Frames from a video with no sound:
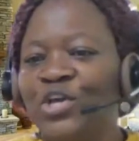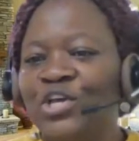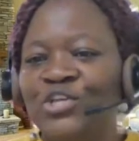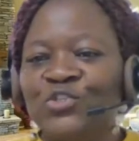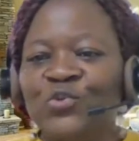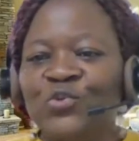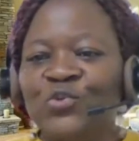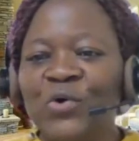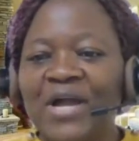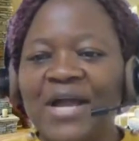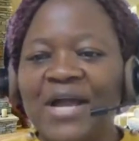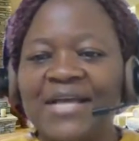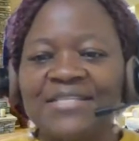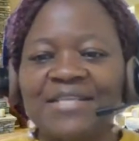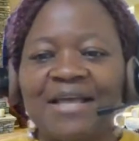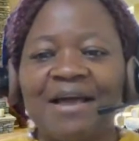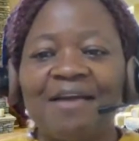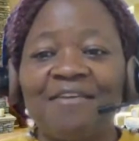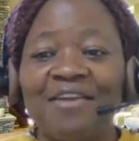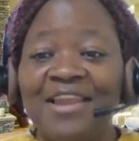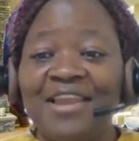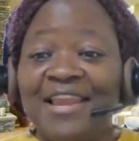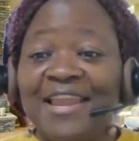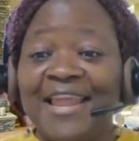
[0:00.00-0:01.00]
So, guys, I
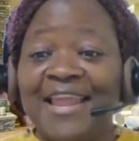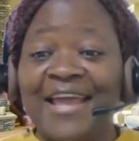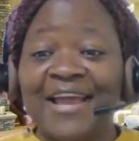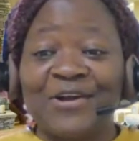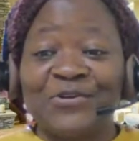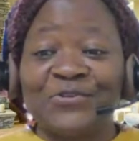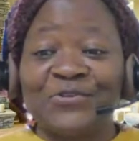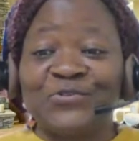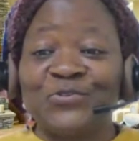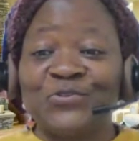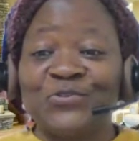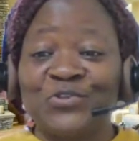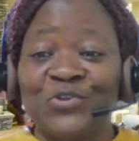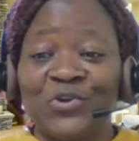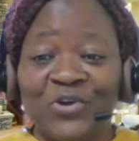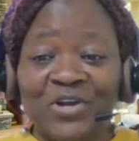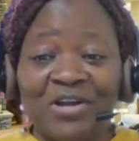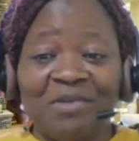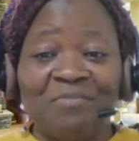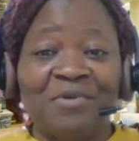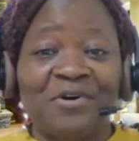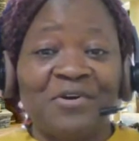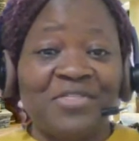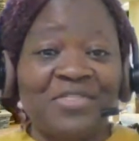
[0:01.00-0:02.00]
really like us to talk
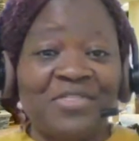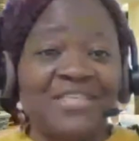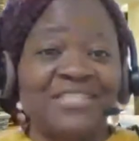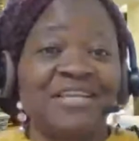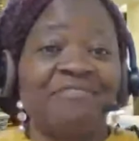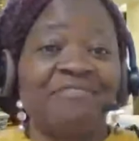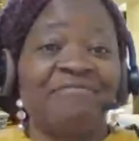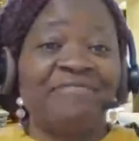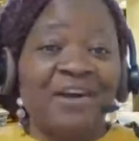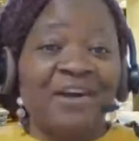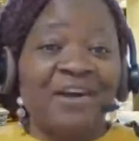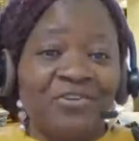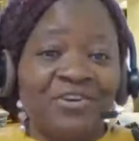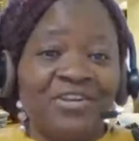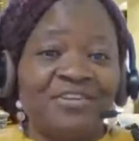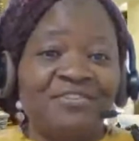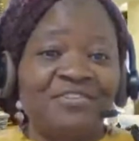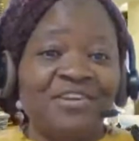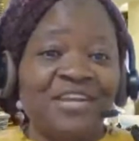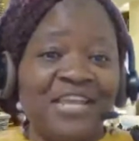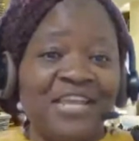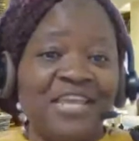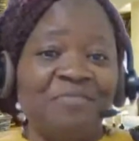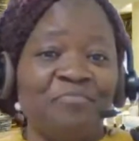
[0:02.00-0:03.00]
about this. I found it
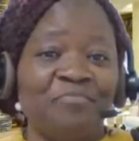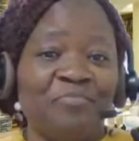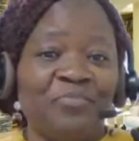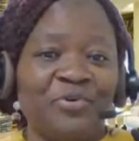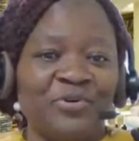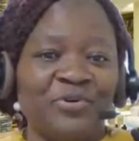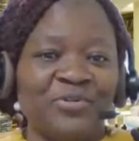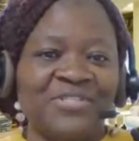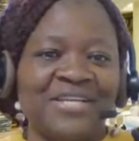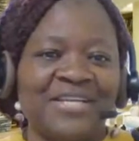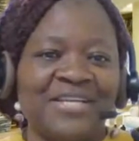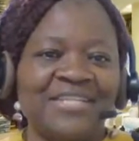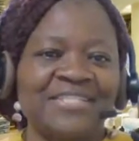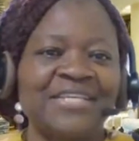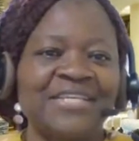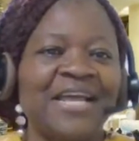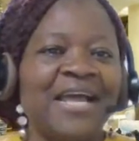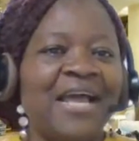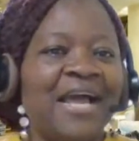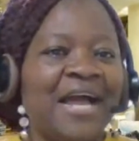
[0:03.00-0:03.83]
really important.